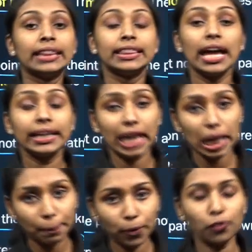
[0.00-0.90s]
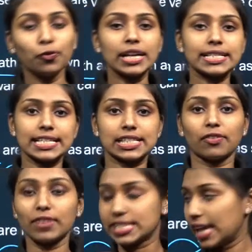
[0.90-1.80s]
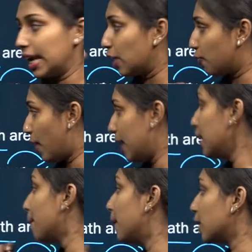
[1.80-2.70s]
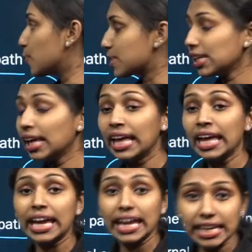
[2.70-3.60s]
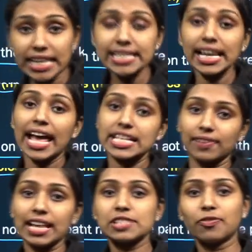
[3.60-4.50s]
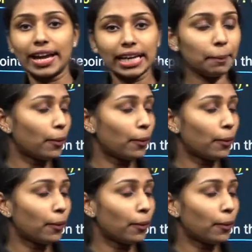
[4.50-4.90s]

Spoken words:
That type of functions which can define by using initial as well as final